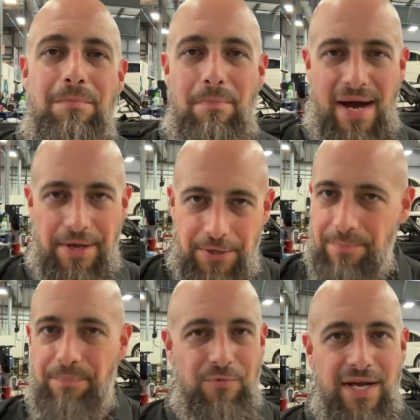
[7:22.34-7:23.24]
Buyer,
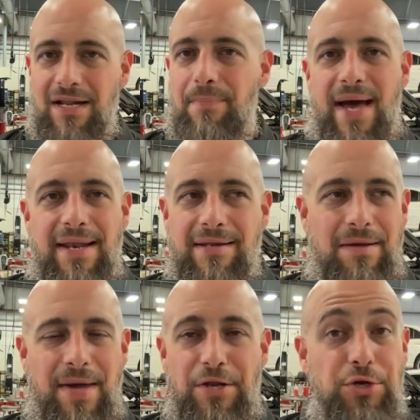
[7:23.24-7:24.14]
right? I'm
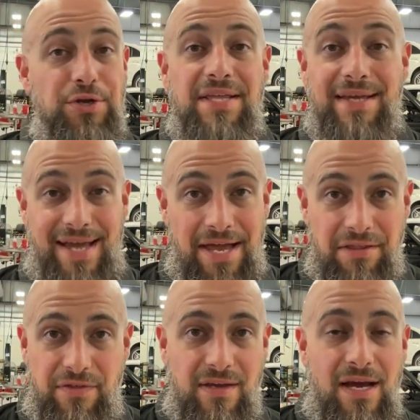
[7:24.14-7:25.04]
not good at that kind of thing.